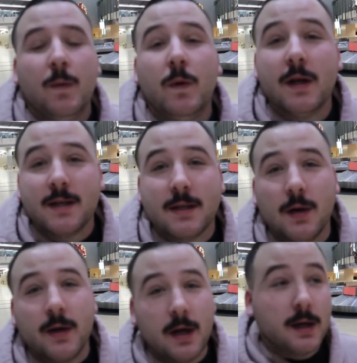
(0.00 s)
what is
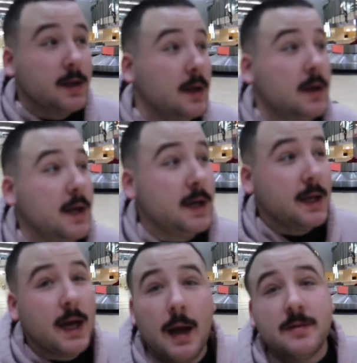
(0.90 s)
going on, y'all?
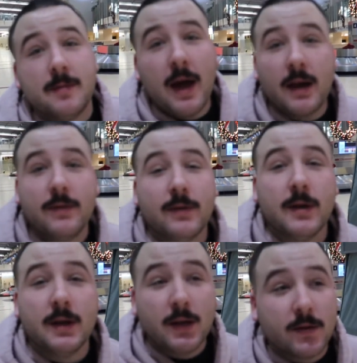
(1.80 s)
Andy Gabbs back for
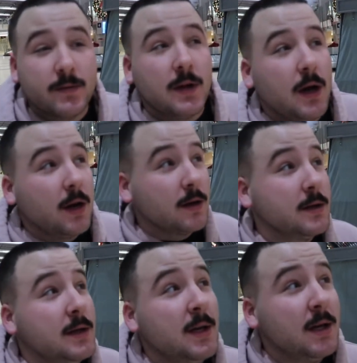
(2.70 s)
another vlog.
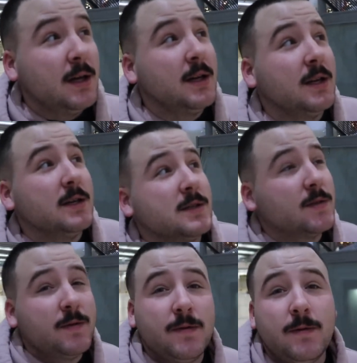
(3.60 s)
It is
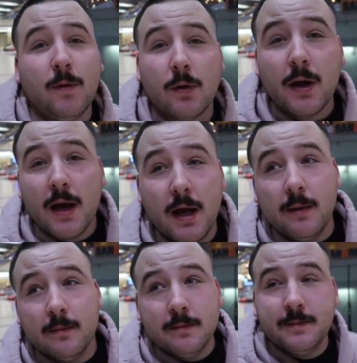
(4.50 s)
4
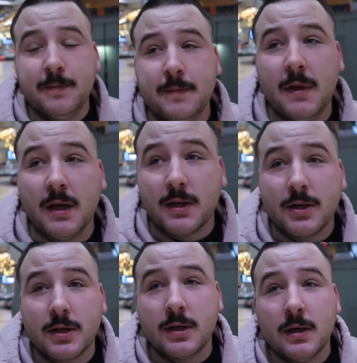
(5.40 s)

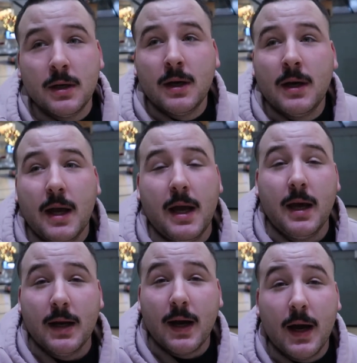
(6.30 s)
a.m.-ish
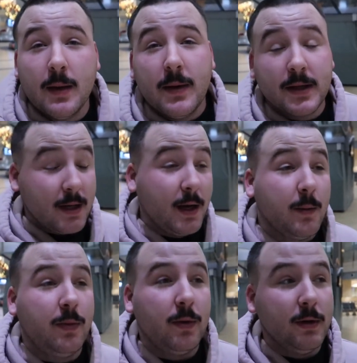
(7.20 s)
and I'm at the
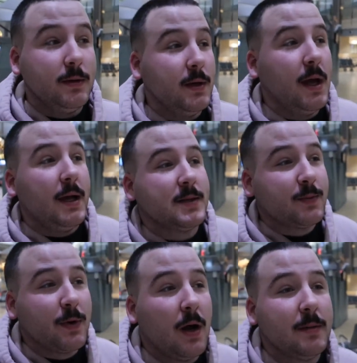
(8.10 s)
airport. As
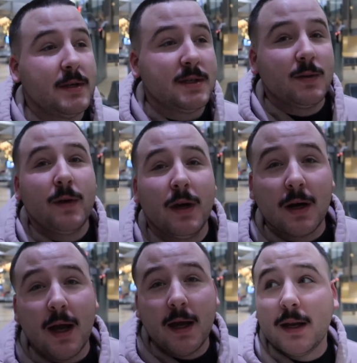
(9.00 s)
promised, we
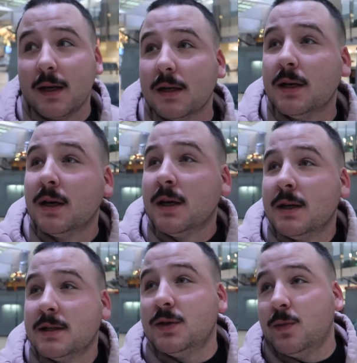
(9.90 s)
are heading
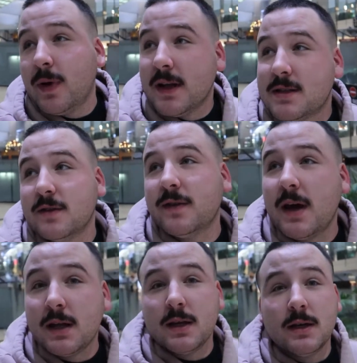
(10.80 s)
to
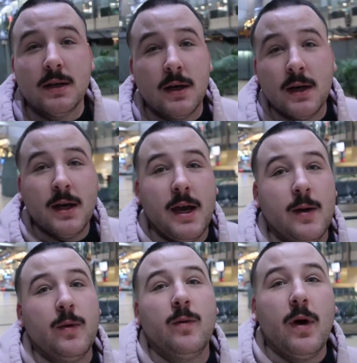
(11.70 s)
Pennsylvania
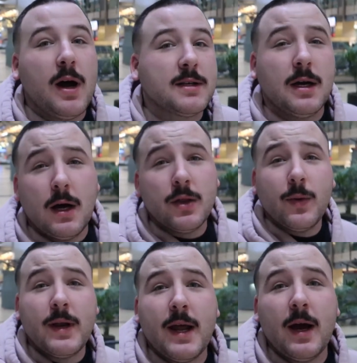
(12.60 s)
and we walked all the
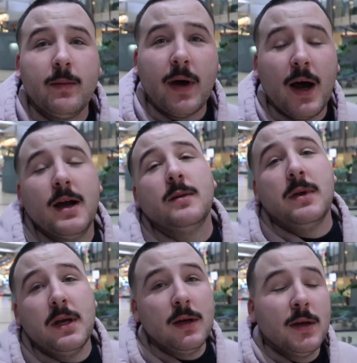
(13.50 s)
way down behind
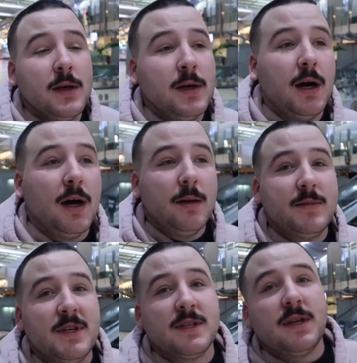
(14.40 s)
me
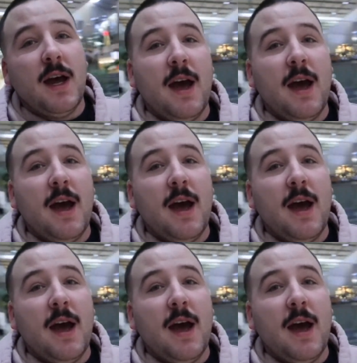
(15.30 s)
um, just to